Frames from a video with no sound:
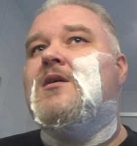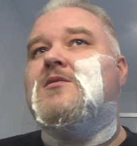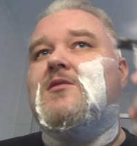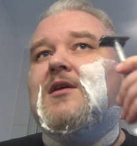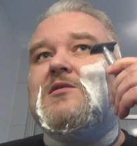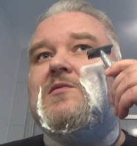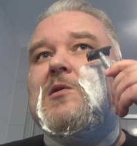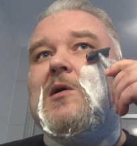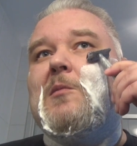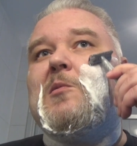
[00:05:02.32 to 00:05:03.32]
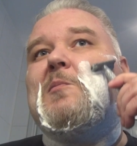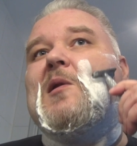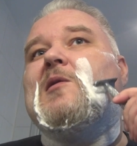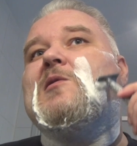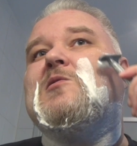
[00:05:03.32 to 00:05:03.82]
So next video I'm
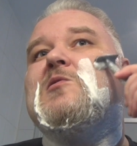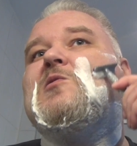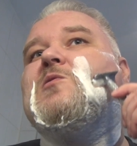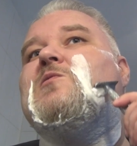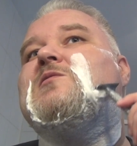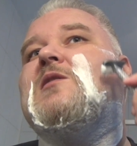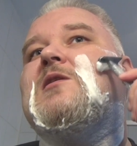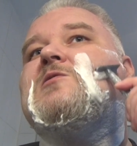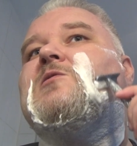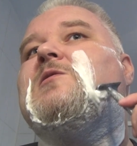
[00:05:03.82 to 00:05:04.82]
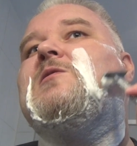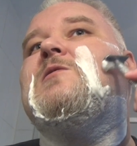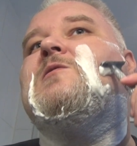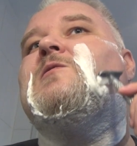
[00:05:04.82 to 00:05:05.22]
planning to do is actually